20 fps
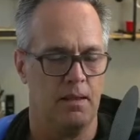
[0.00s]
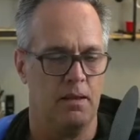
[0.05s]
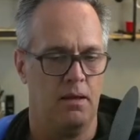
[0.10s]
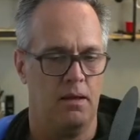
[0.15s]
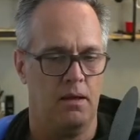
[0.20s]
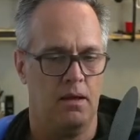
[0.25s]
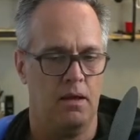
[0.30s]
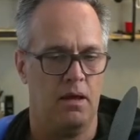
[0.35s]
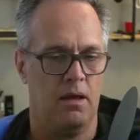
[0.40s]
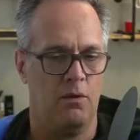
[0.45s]

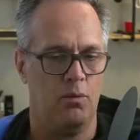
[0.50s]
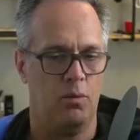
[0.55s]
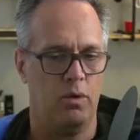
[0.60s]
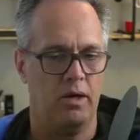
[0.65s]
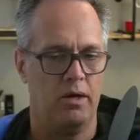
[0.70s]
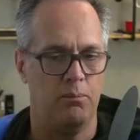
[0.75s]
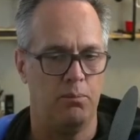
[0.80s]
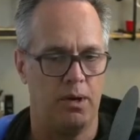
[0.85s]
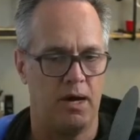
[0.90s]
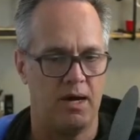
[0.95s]
and
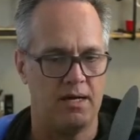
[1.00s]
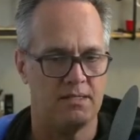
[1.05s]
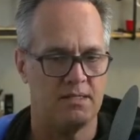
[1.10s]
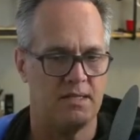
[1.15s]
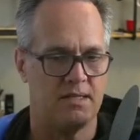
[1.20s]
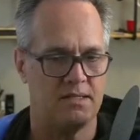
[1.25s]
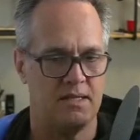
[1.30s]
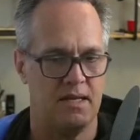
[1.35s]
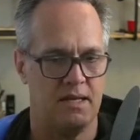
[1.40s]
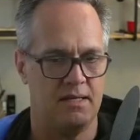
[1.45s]
we
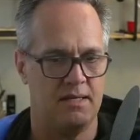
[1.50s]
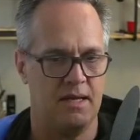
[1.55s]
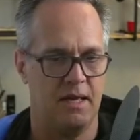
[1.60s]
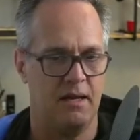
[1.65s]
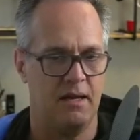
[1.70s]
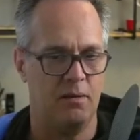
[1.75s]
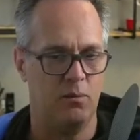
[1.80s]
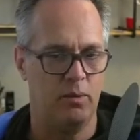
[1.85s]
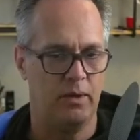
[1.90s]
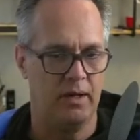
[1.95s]
process that
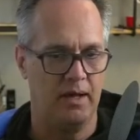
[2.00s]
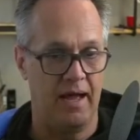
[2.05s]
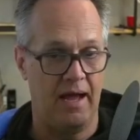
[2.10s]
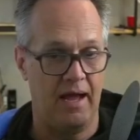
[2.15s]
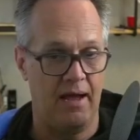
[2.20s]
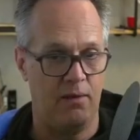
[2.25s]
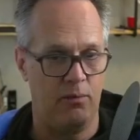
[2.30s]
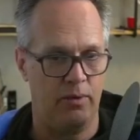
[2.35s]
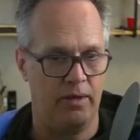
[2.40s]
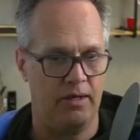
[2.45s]
data,
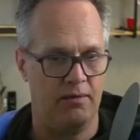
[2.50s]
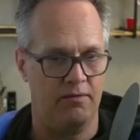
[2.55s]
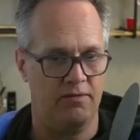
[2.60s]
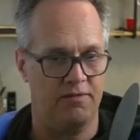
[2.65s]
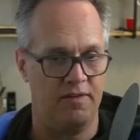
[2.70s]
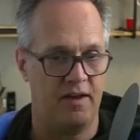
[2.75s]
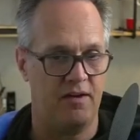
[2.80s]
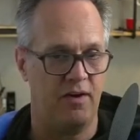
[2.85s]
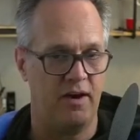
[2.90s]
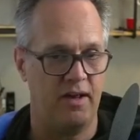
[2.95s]
we
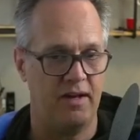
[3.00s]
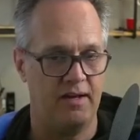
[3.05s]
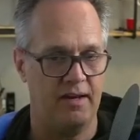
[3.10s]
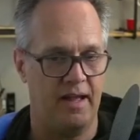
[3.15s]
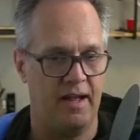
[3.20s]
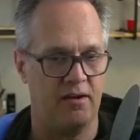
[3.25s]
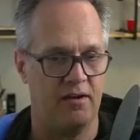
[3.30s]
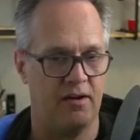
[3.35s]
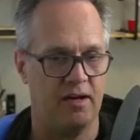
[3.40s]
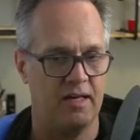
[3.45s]
federate and
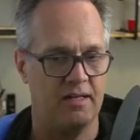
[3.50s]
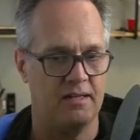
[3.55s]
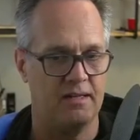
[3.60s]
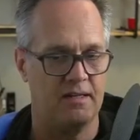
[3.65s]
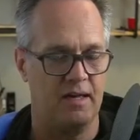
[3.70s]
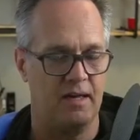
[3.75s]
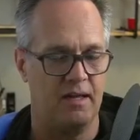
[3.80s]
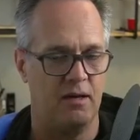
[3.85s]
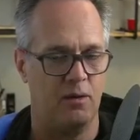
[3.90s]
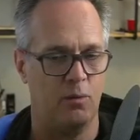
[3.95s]
aggregate the
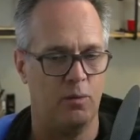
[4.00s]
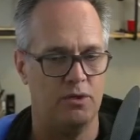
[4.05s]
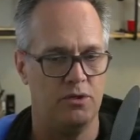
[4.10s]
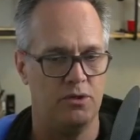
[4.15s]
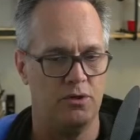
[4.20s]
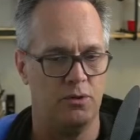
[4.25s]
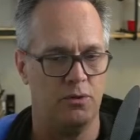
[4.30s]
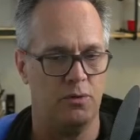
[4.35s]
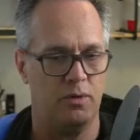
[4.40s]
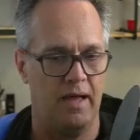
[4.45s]
data, we
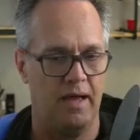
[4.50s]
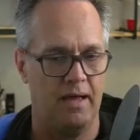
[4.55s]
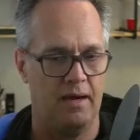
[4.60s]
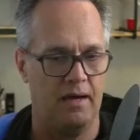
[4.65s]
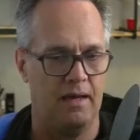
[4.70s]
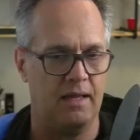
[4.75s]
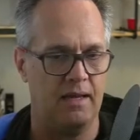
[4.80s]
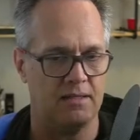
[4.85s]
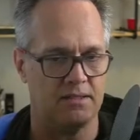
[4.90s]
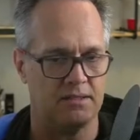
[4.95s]
do
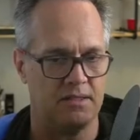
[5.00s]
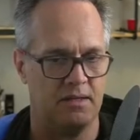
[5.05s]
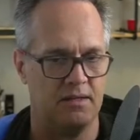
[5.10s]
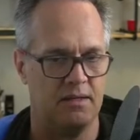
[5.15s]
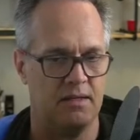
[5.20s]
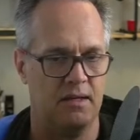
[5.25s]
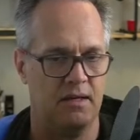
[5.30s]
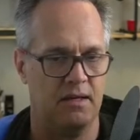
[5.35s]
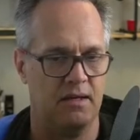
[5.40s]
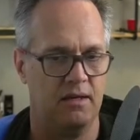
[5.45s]
analytics on the
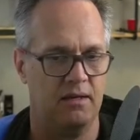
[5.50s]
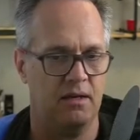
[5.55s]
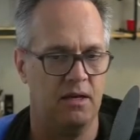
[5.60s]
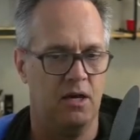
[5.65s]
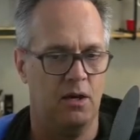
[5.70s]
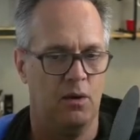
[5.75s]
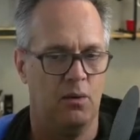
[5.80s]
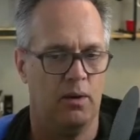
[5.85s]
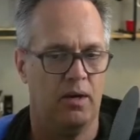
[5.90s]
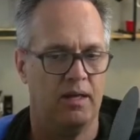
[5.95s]
data,
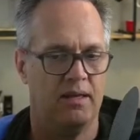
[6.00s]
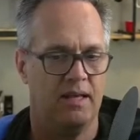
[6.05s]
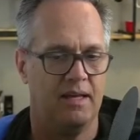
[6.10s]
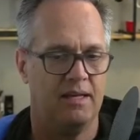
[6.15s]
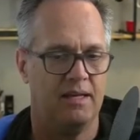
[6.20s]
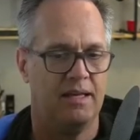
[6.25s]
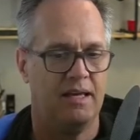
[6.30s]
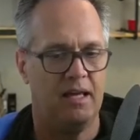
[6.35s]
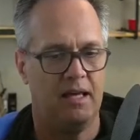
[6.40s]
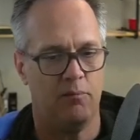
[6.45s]
we can then
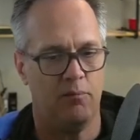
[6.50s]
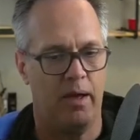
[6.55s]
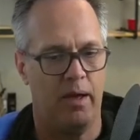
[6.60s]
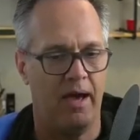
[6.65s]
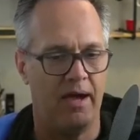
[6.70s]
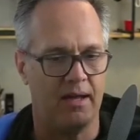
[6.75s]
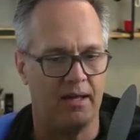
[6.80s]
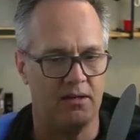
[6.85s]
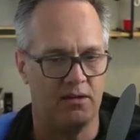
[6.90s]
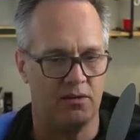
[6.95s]
key it
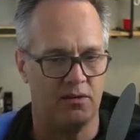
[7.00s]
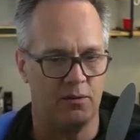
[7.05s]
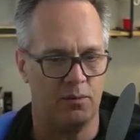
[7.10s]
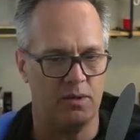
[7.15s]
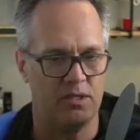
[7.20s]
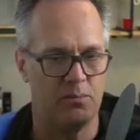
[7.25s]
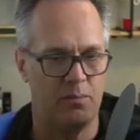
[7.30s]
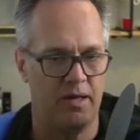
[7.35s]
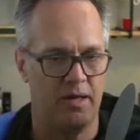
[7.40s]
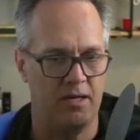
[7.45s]
back into the
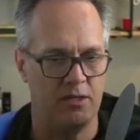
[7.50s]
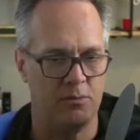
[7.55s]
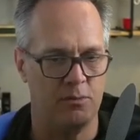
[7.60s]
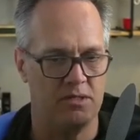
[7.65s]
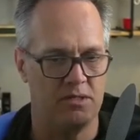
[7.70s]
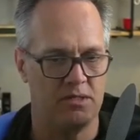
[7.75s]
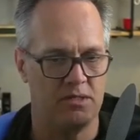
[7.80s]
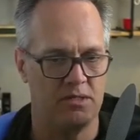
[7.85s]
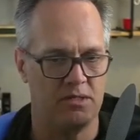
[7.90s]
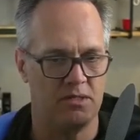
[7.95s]
risk
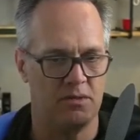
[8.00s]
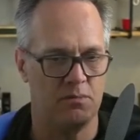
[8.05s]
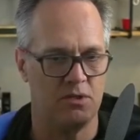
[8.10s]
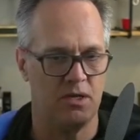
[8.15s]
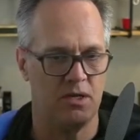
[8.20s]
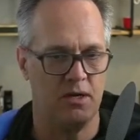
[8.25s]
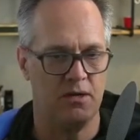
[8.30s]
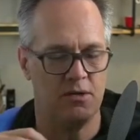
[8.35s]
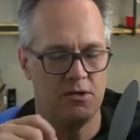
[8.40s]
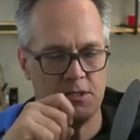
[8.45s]
management system
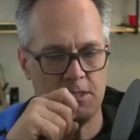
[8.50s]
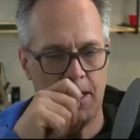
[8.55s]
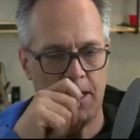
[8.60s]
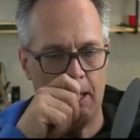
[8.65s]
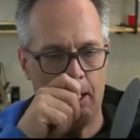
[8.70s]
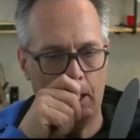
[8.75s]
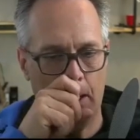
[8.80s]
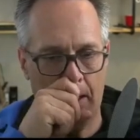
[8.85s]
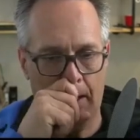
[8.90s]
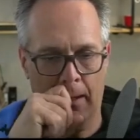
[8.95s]
to
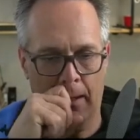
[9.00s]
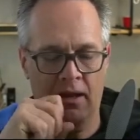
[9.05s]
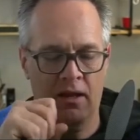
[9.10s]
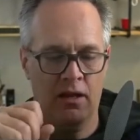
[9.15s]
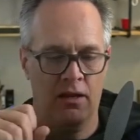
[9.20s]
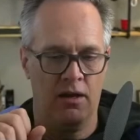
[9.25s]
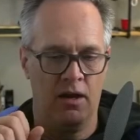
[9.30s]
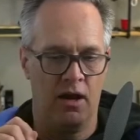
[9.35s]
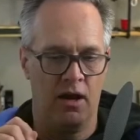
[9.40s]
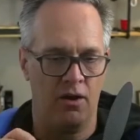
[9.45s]
understand
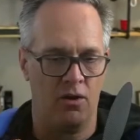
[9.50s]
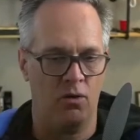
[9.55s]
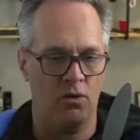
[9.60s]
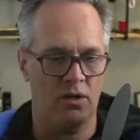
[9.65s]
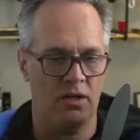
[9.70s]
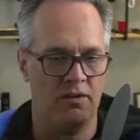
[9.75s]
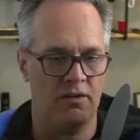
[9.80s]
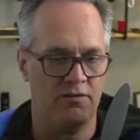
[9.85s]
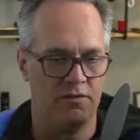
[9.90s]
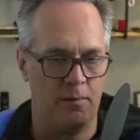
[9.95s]
not
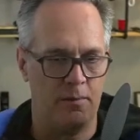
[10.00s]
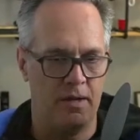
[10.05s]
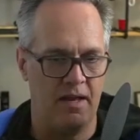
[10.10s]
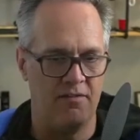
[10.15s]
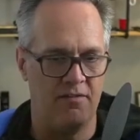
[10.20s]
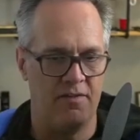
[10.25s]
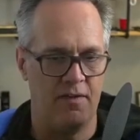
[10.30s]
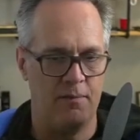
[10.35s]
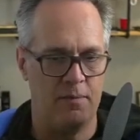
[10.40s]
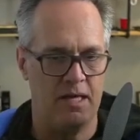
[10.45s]
only from an
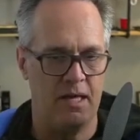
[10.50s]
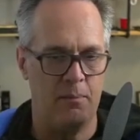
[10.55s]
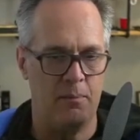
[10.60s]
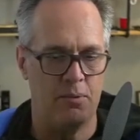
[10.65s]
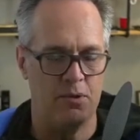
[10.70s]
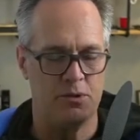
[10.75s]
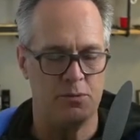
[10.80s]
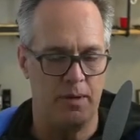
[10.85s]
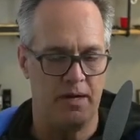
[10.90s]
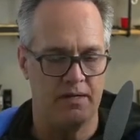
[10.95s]
FMEA
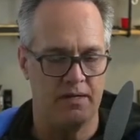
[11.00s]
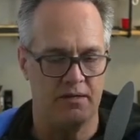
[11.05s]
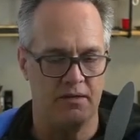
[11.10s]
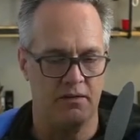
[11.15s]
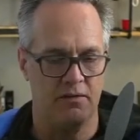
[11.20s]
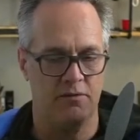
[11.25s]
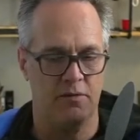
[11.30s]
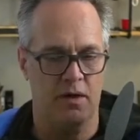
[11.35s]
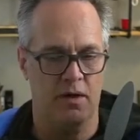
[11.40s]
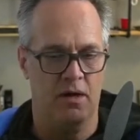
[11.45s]

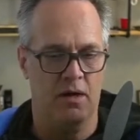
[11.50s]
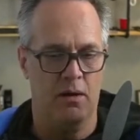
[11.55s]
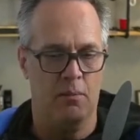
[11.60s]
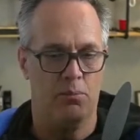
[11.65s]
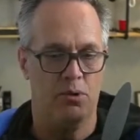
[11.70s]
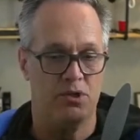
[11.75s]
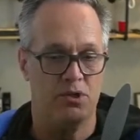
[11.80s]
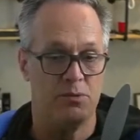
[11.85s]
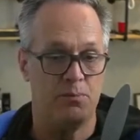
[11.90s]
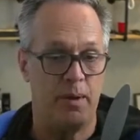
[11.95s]
perspective,
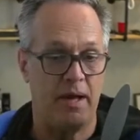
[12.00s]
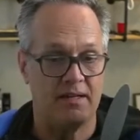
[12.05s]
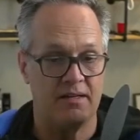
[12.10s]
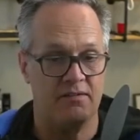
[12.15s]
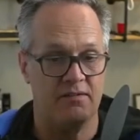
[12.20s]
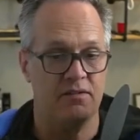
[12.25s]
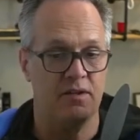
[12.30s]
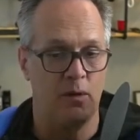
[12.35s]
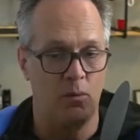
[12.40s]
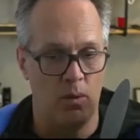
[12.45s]

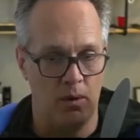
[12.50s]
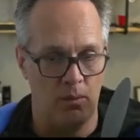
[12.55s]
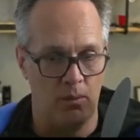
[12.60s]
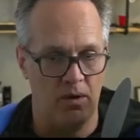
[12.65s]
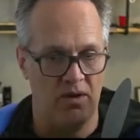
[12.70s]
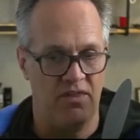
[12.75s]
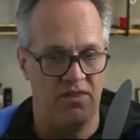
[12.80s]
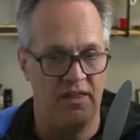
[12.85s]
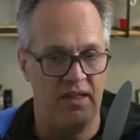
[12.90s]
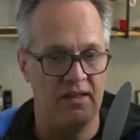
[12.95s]
prospectively what we
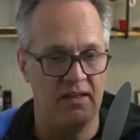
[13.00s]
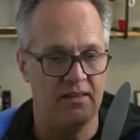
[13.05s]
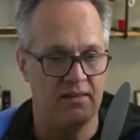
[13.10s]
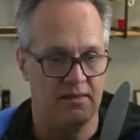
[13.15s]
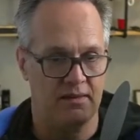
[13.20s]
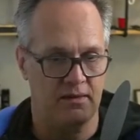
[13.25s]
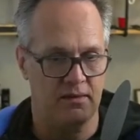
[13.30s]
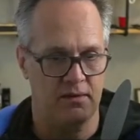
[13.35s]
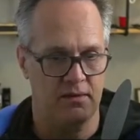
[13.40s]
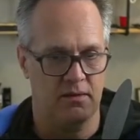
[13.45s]
think
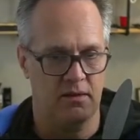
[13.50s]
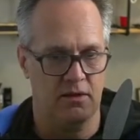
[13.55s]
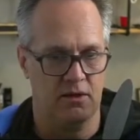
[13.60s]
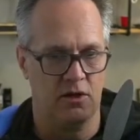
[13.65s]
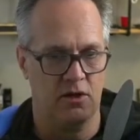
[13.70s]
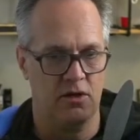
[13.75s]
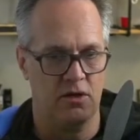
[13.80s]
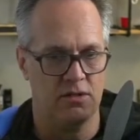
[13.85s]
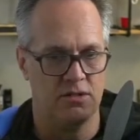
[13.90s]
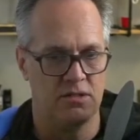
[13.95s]
the
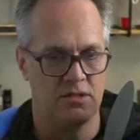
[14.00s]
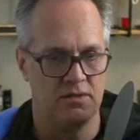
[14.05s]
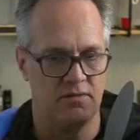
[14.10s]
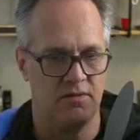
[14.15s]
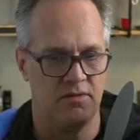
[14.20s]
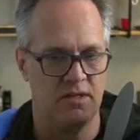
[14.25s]
occurrences of these